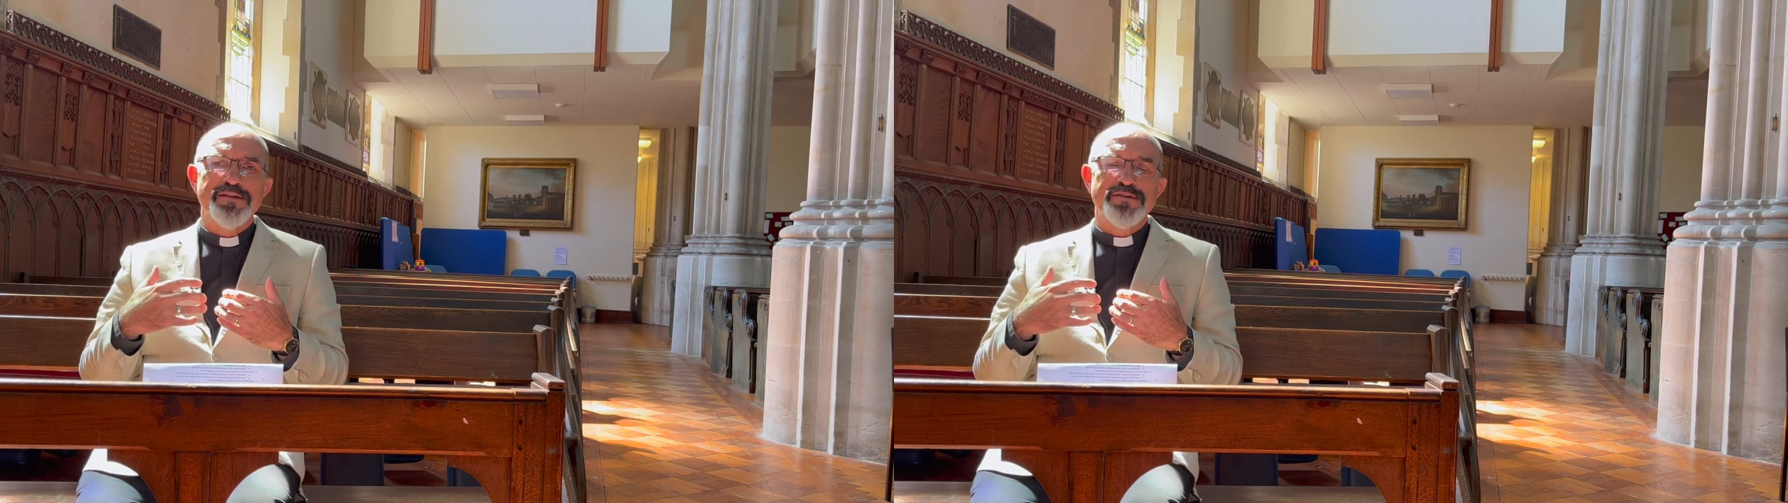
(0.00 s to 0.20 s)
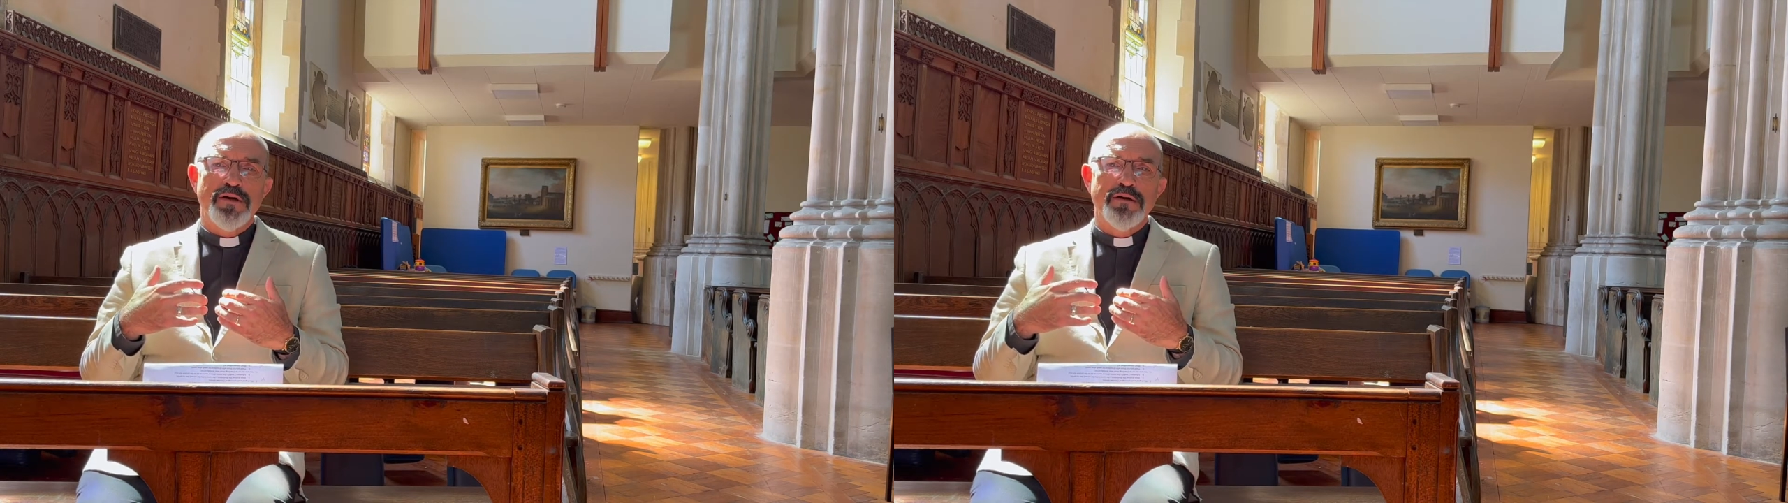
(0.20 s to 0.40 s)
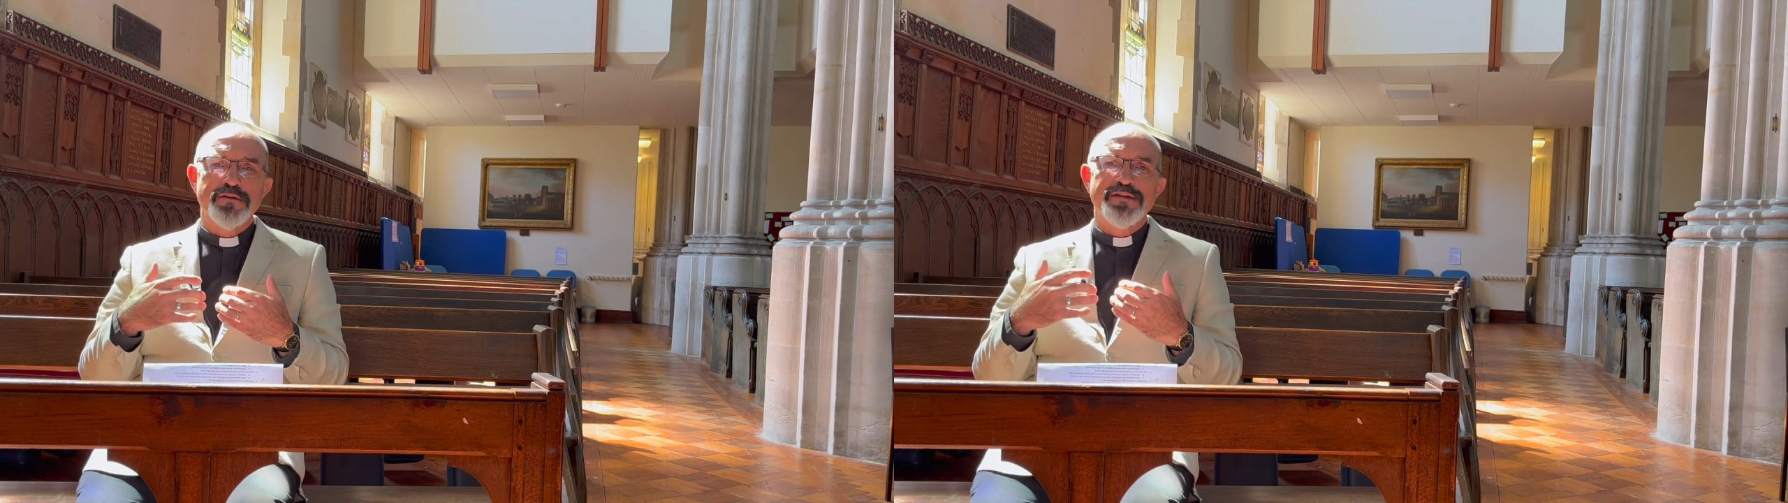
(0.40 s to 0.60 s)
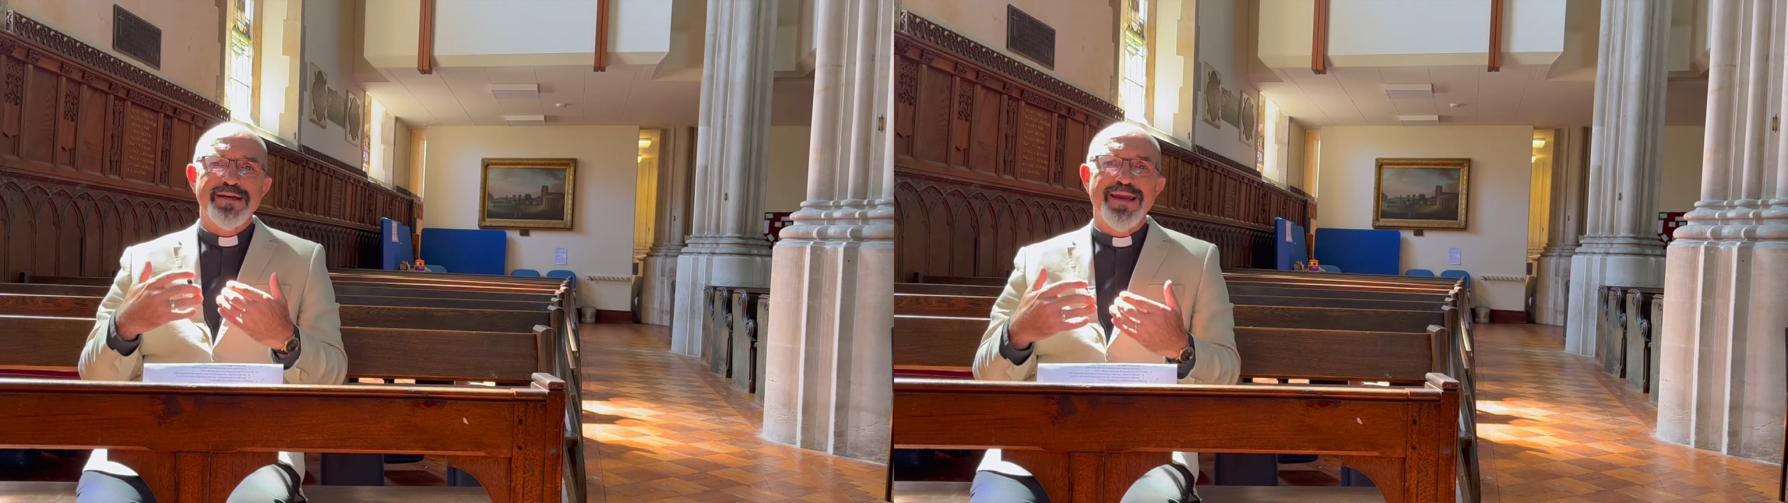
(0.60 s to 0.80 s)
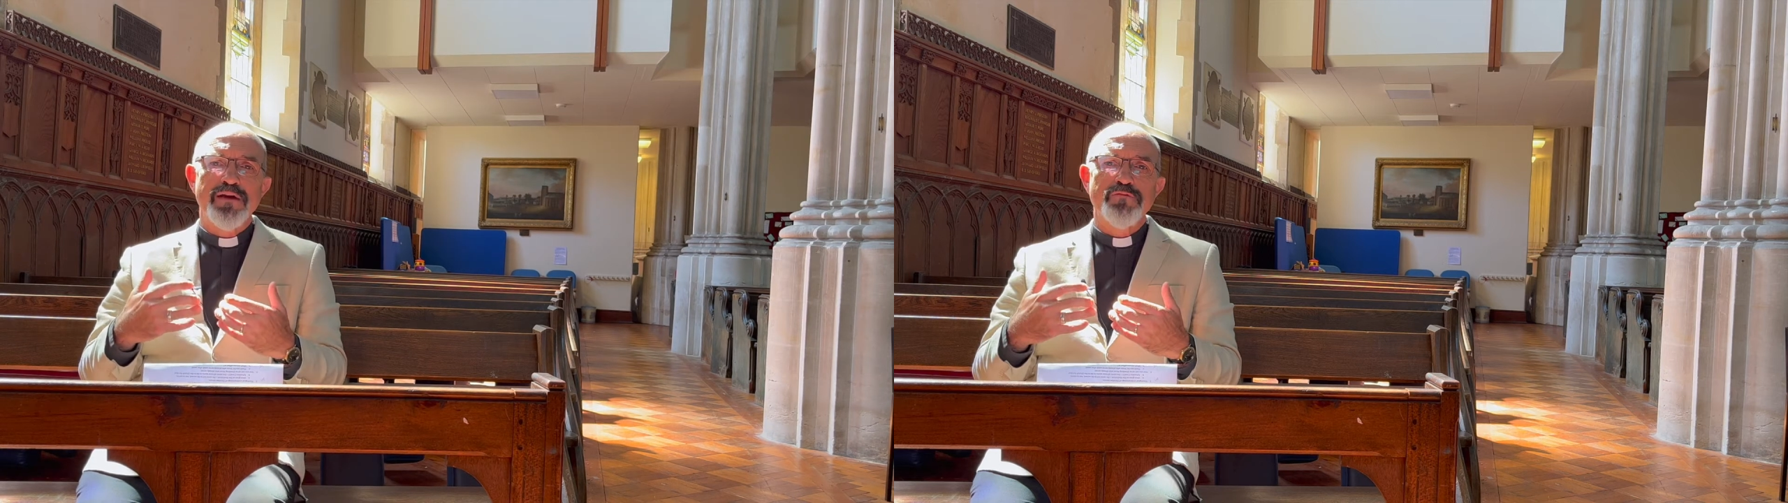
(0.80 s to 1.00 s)
desire to
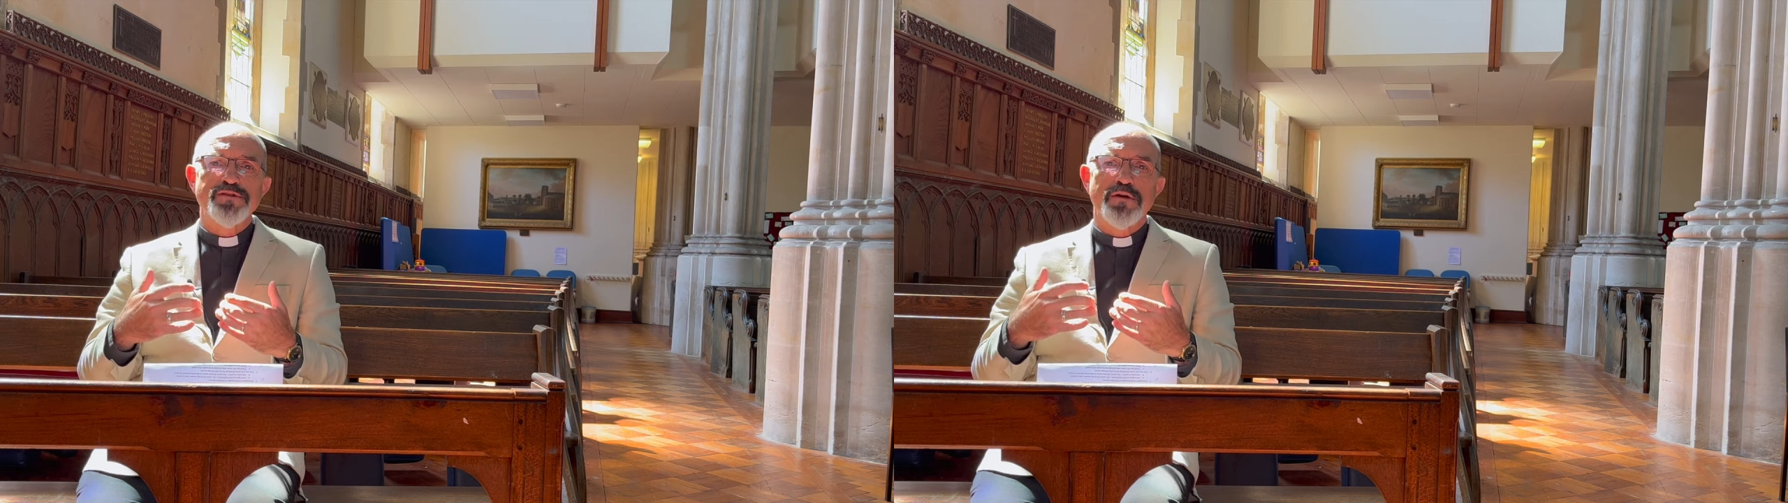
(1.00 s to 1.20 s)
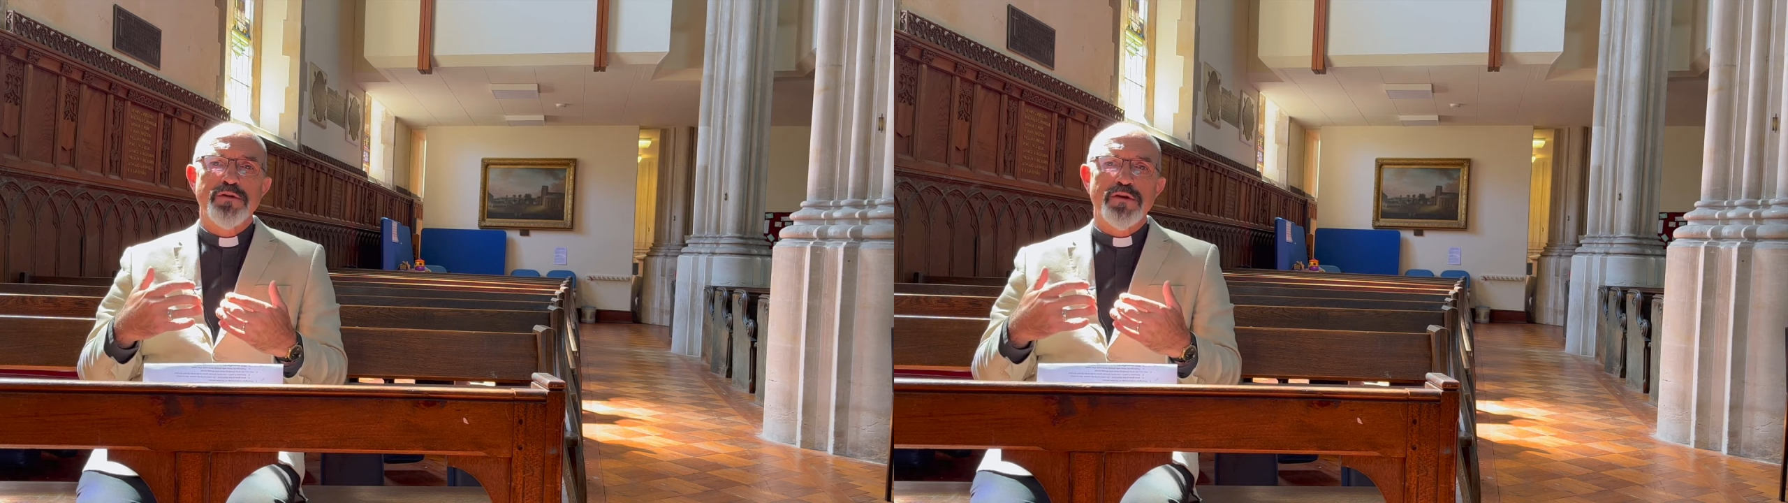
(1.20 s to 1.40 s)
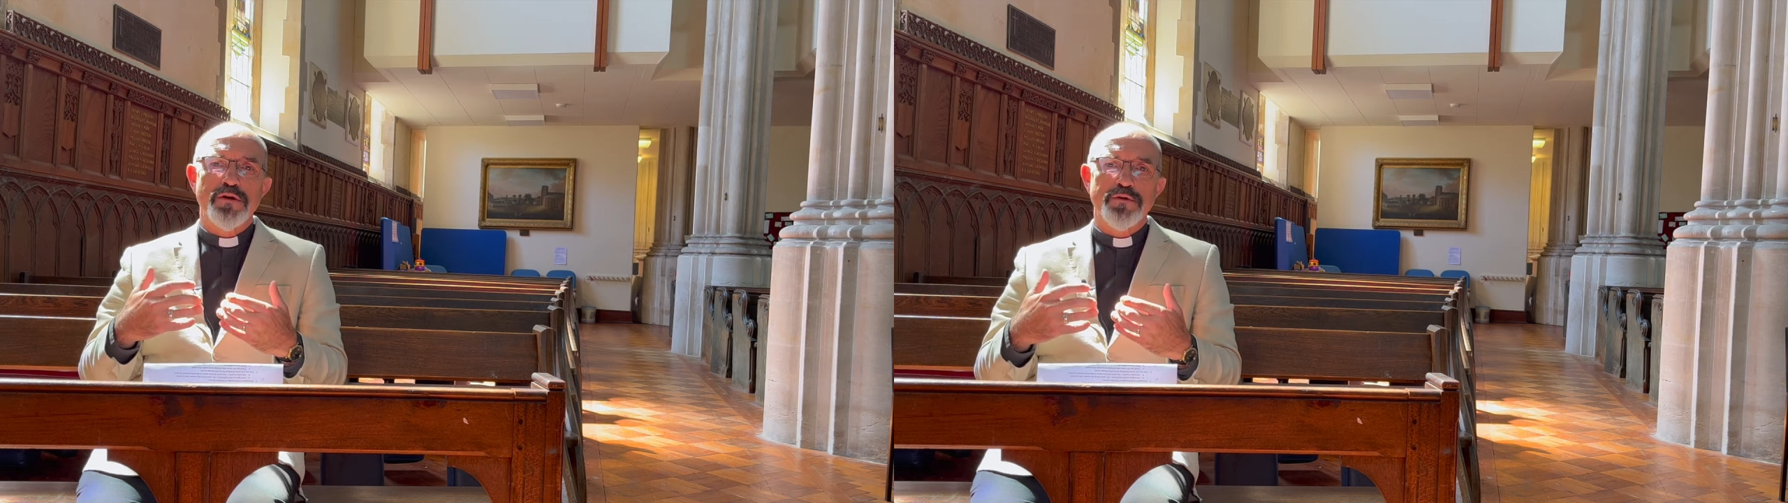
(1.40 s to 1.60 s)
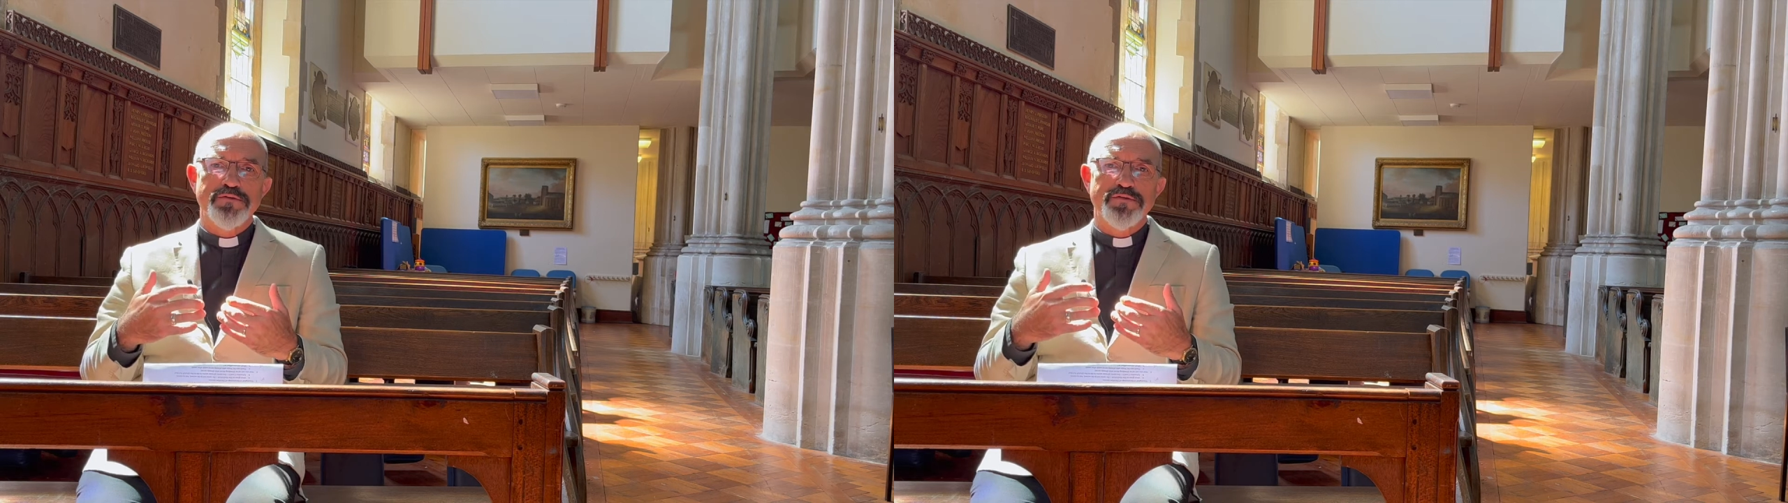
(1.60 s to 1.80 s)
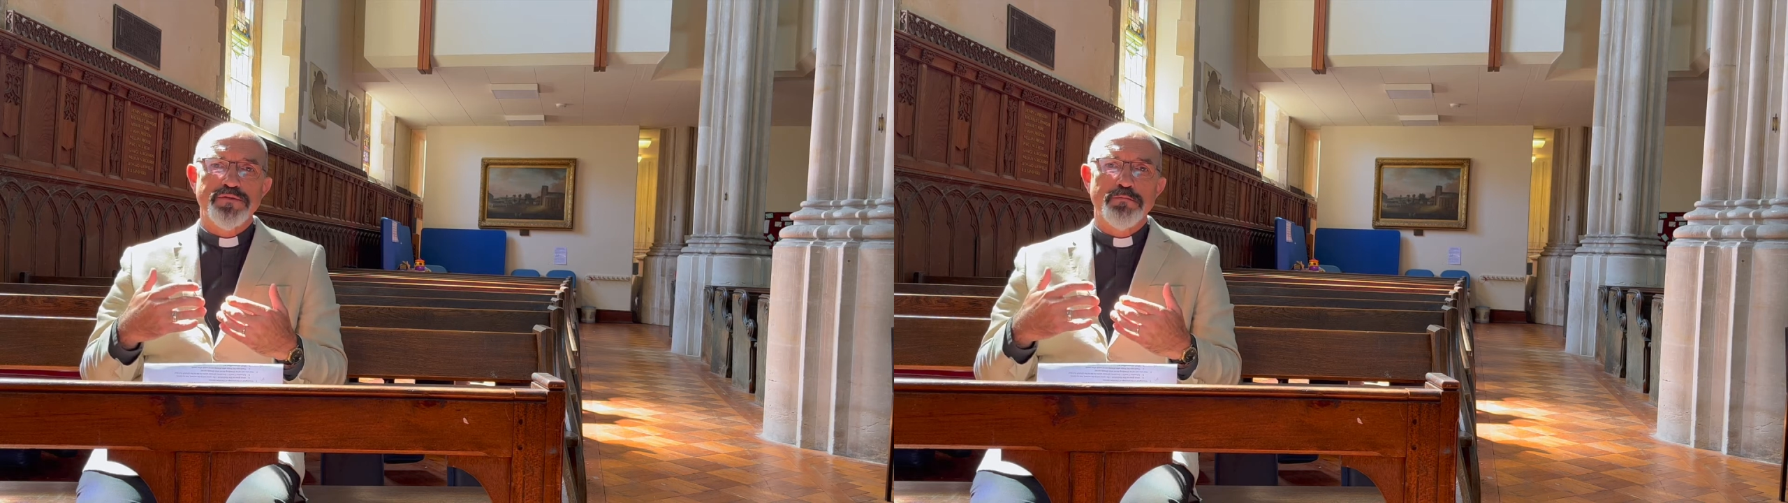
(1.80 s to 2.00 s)
give so that
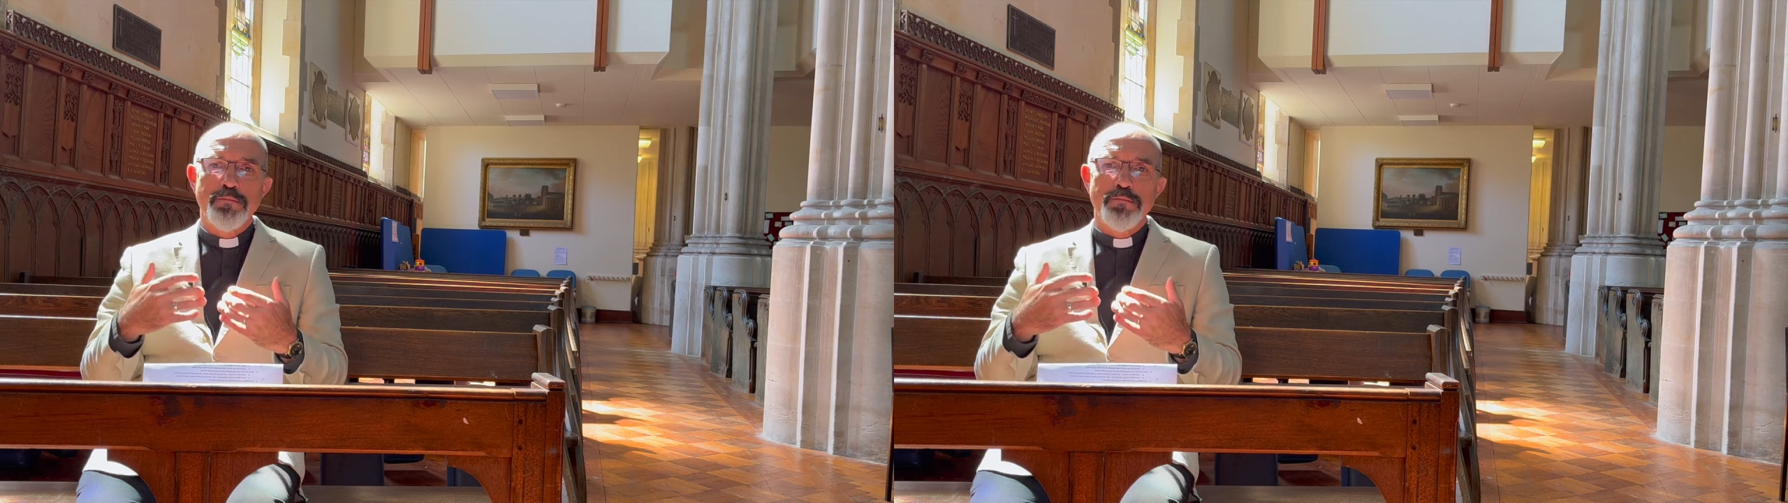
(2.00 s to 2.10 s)
God's